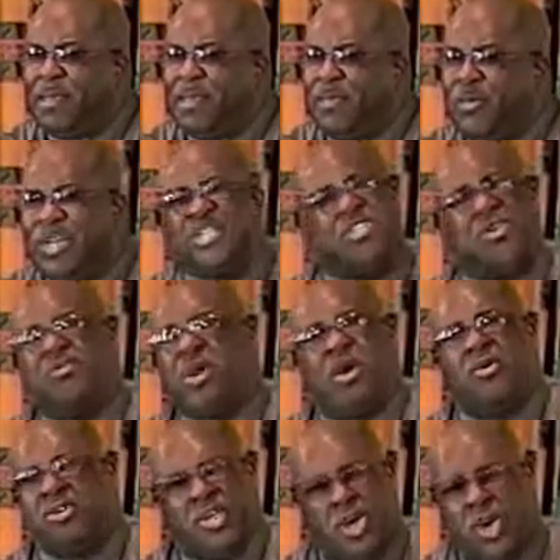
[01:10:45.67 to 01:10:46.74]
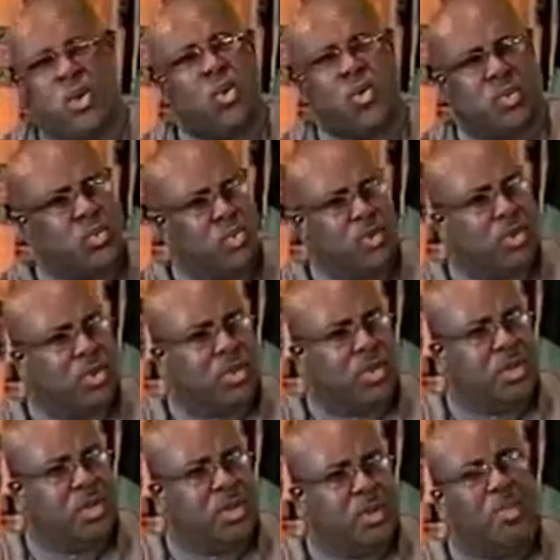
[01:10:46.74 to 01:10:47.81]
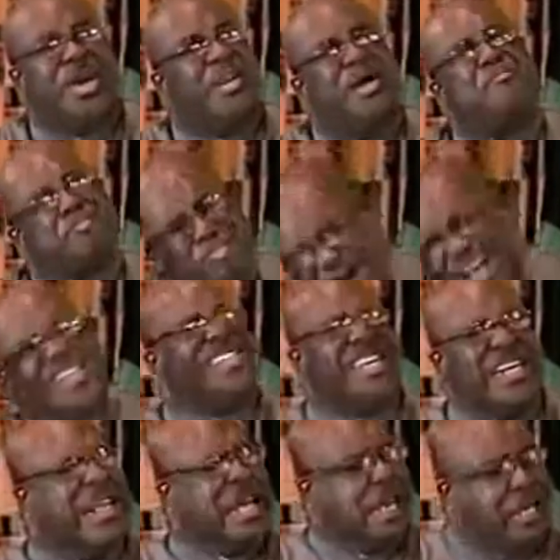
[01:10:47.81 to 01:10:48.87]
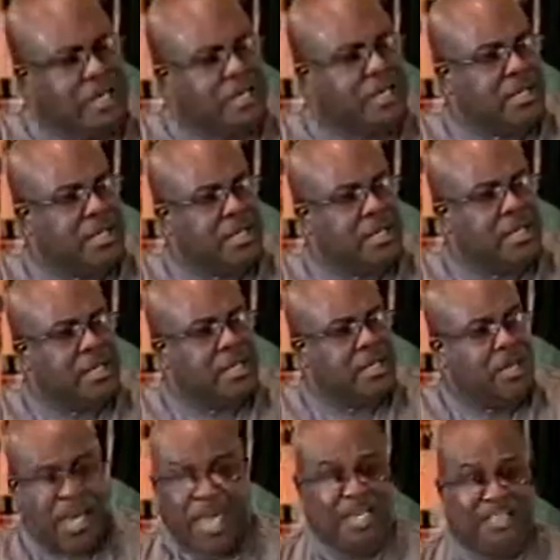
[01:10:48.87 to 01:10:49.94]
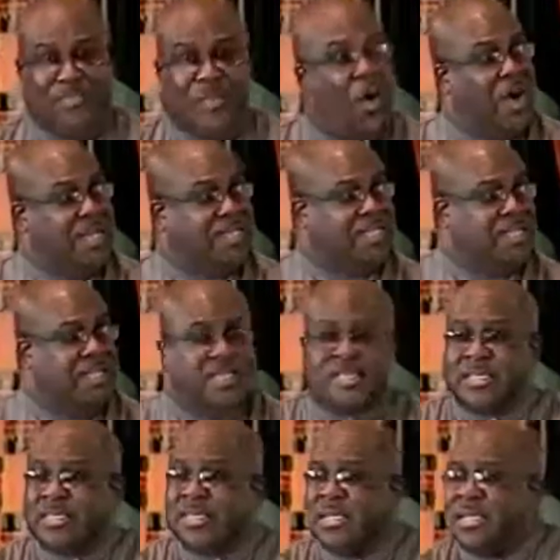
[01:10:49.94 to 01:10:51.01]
What you gonna do when the president hears voices?